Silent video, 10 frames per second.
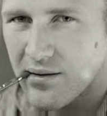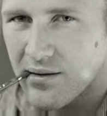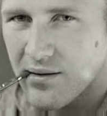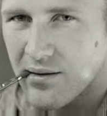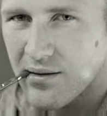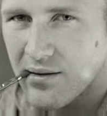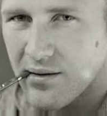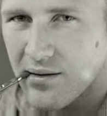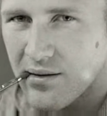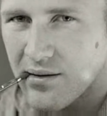even
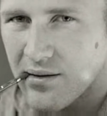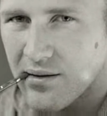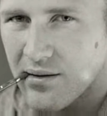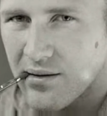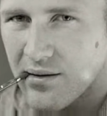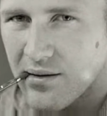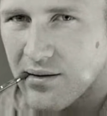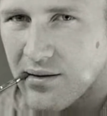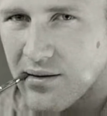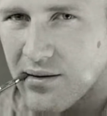completely figured out yet. I
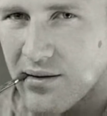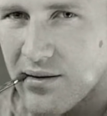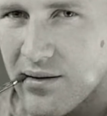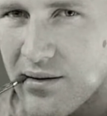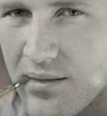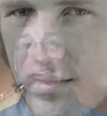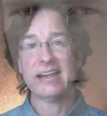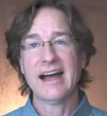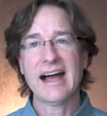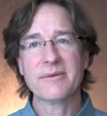think it's brilliant.
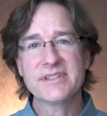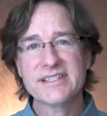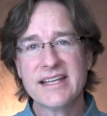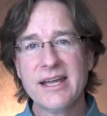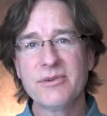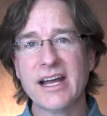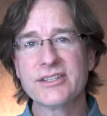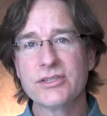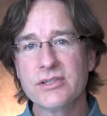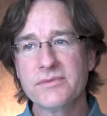I would say what I
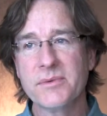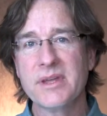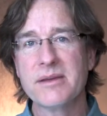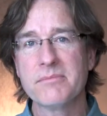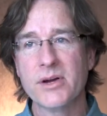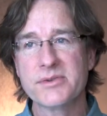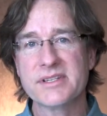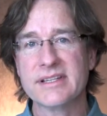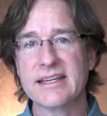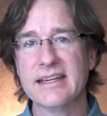took from him
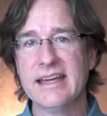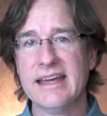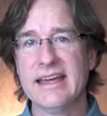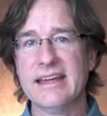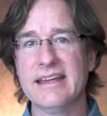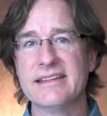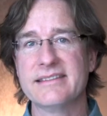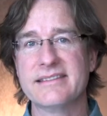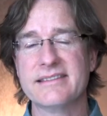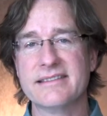mostly
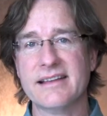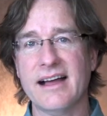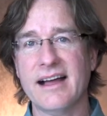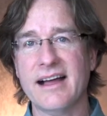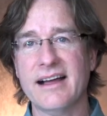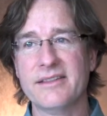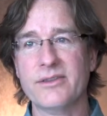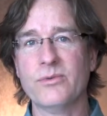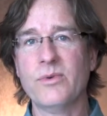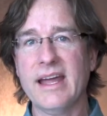is
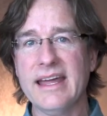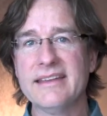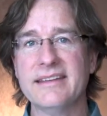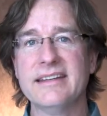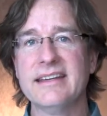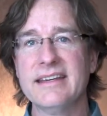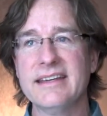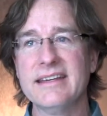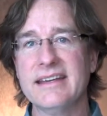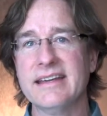the way that
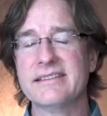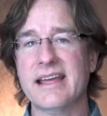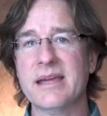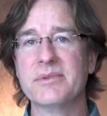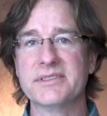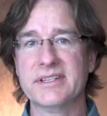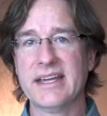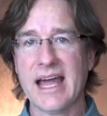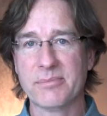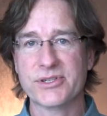he is able to
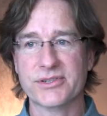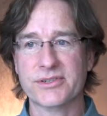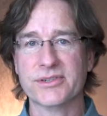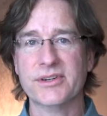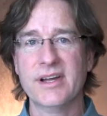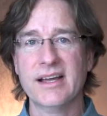capture